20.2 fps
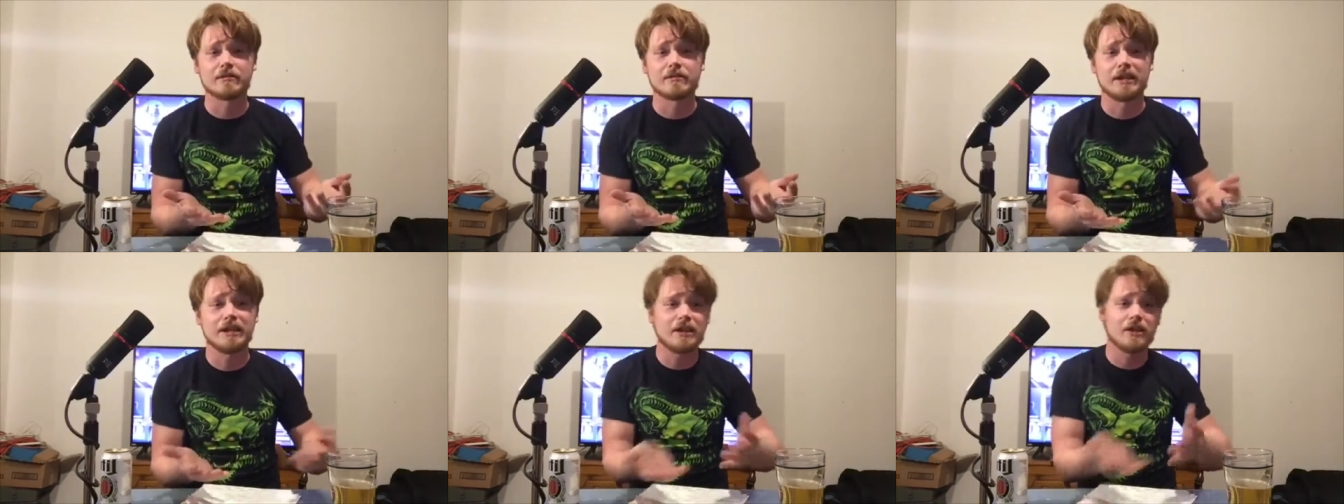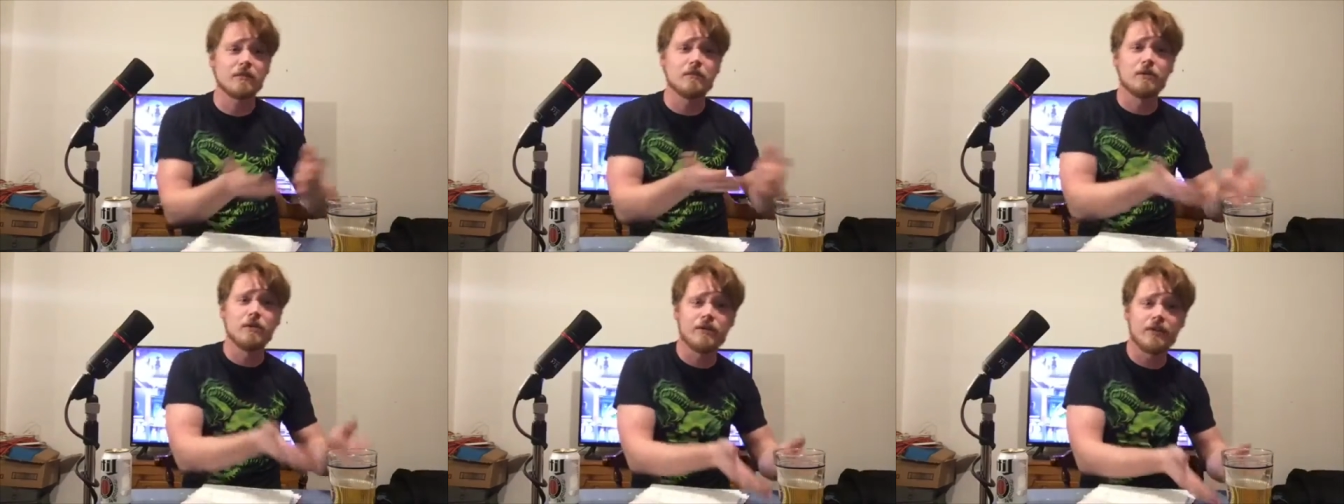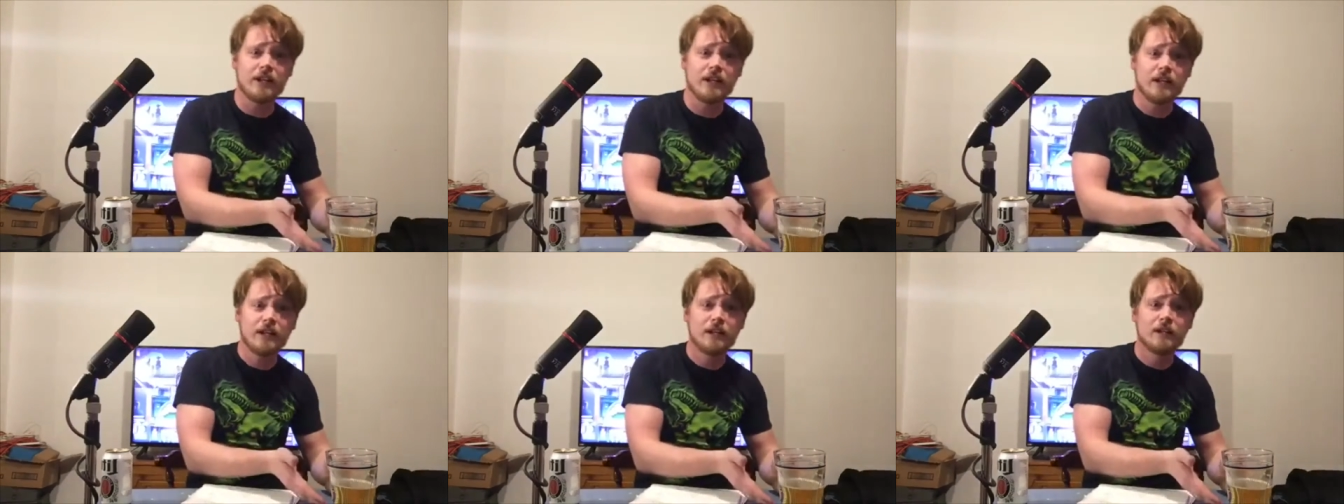End of the
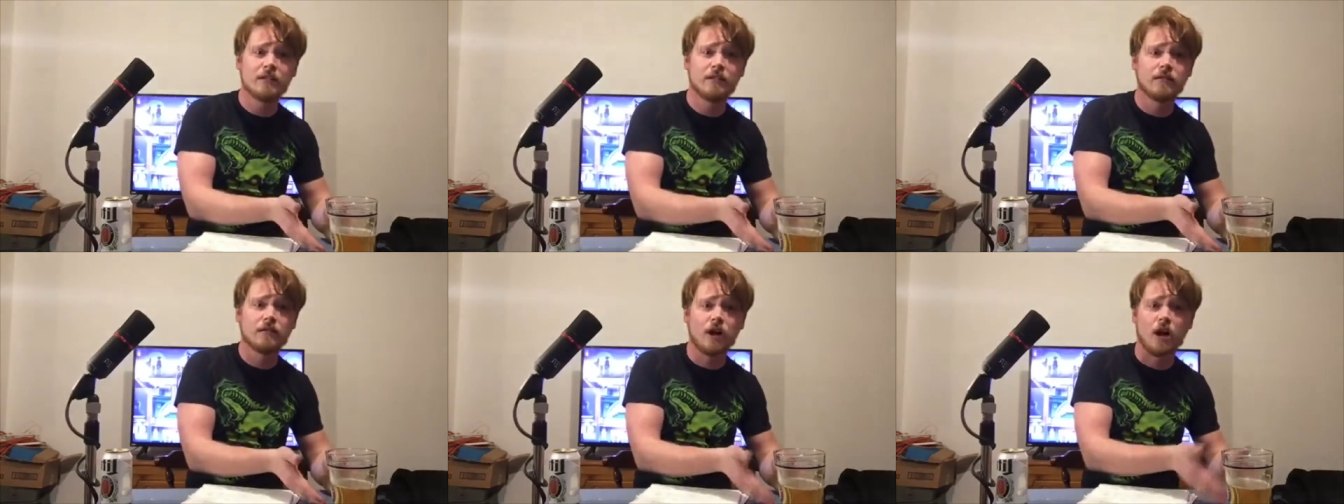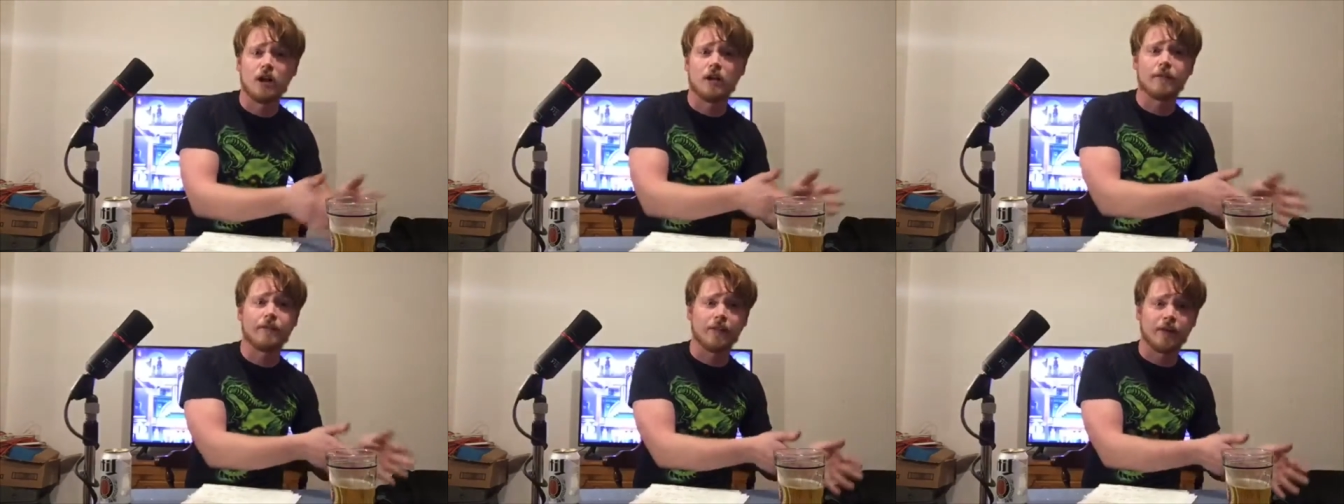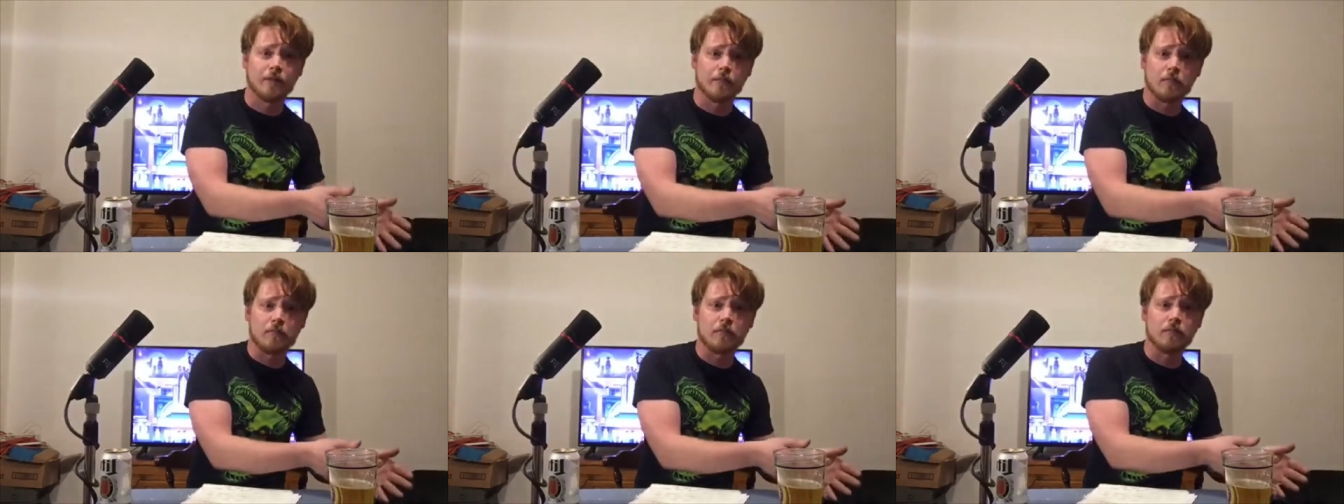movie, Hall of
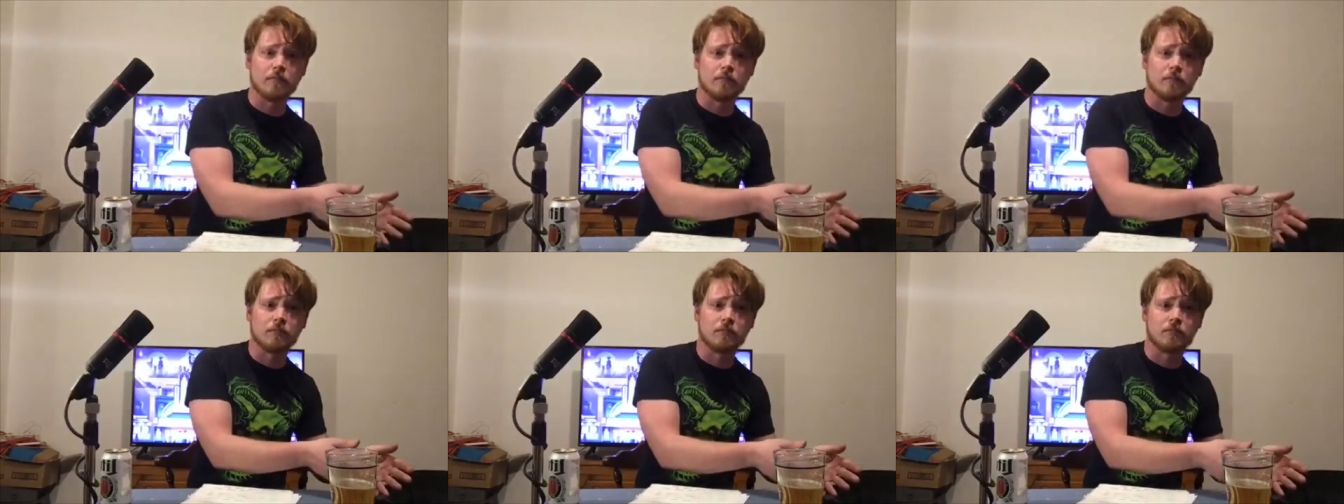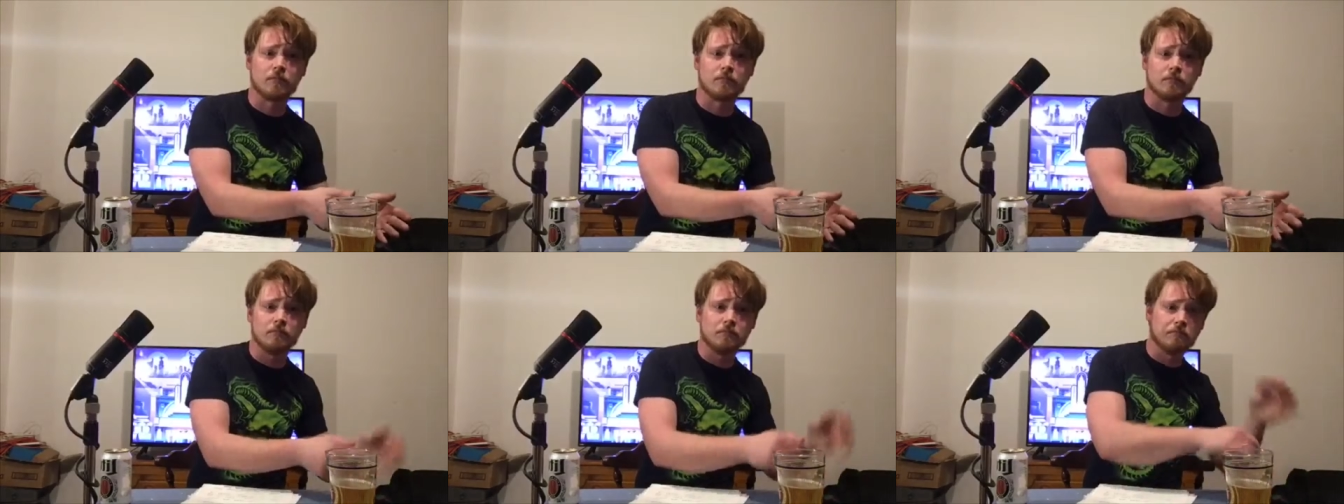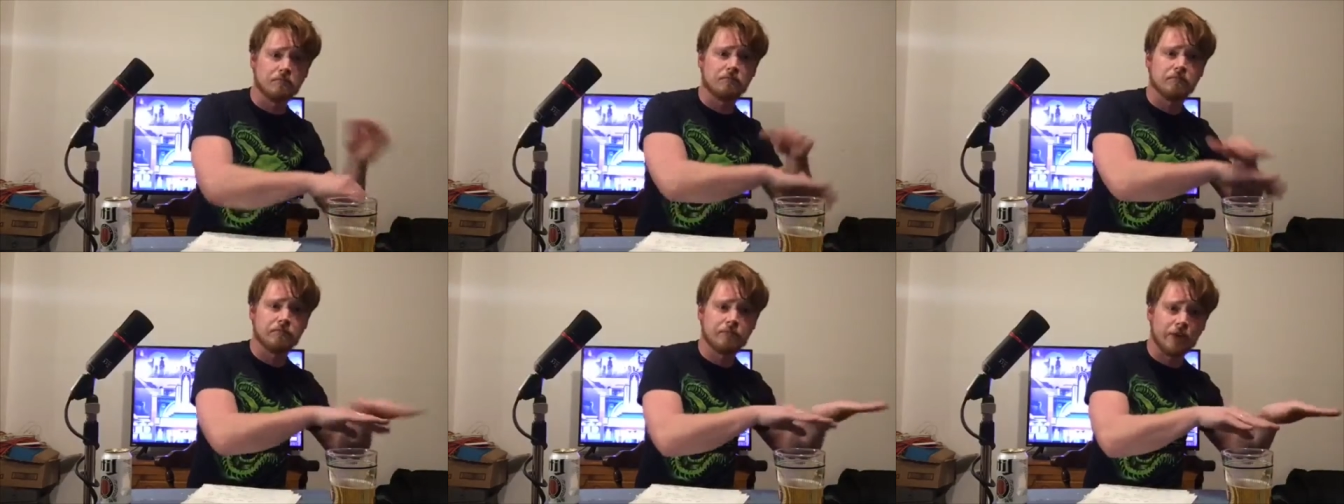Fame.
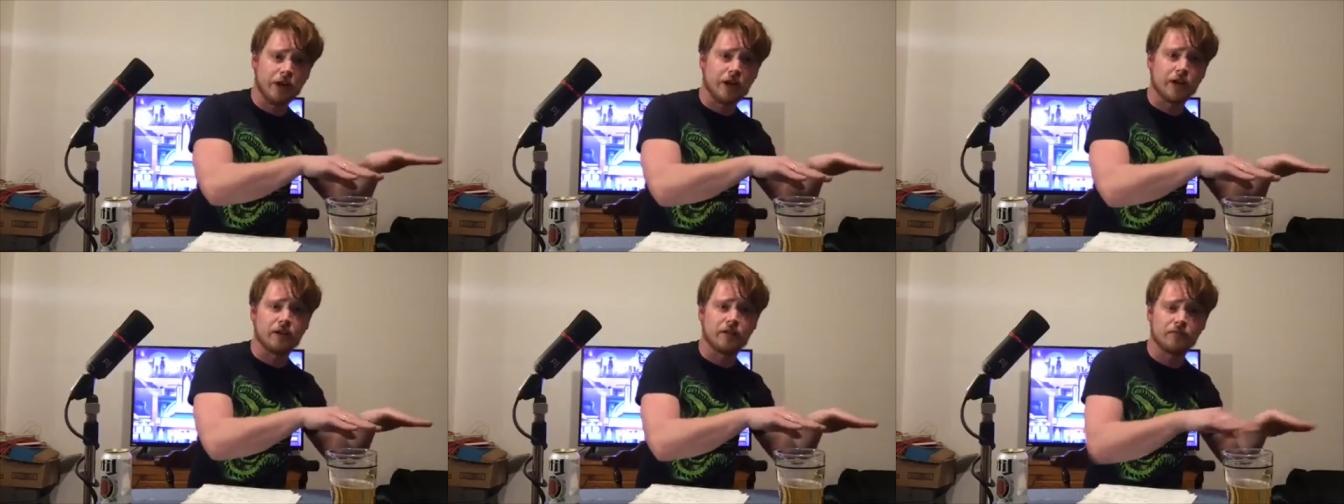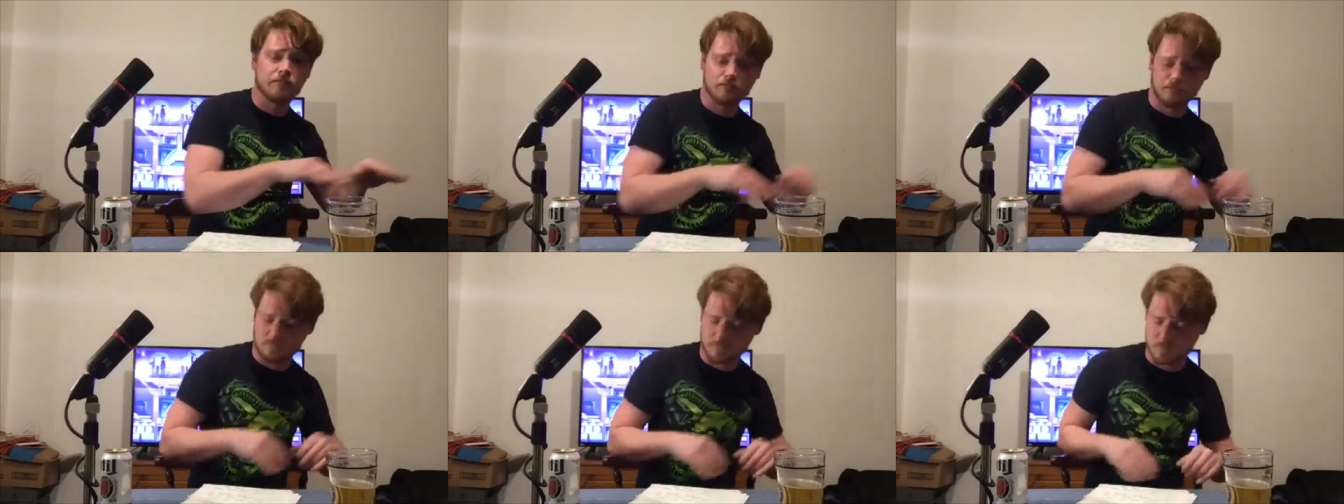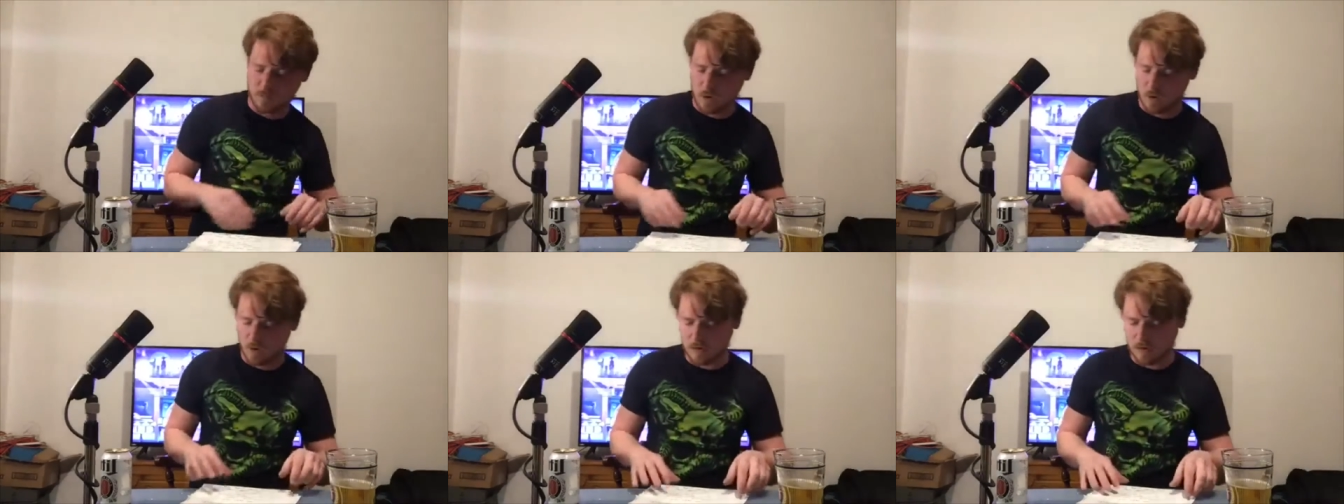Fucking
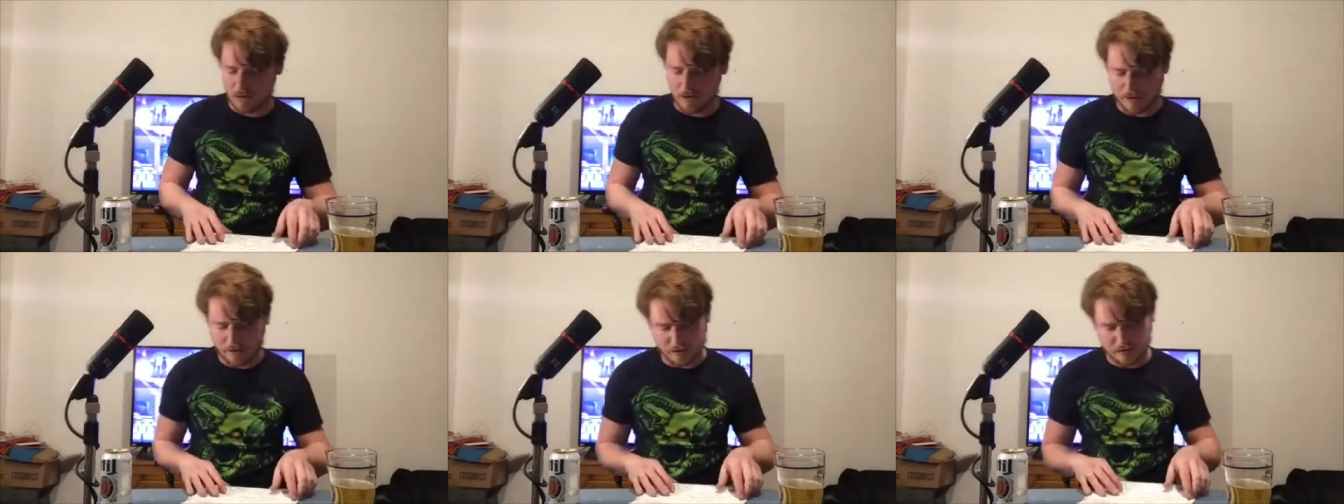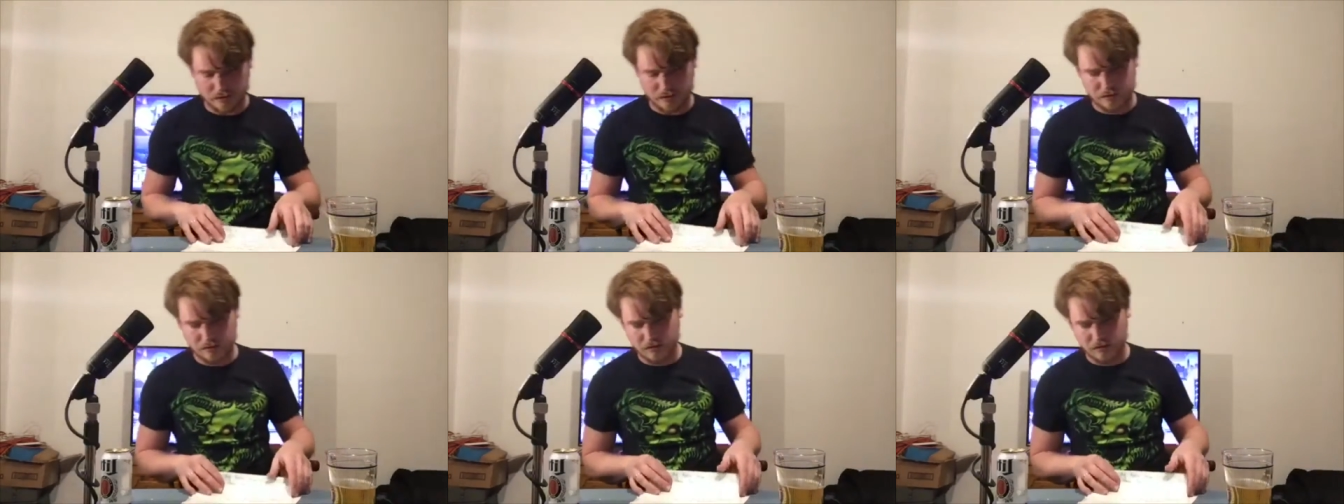roll credits.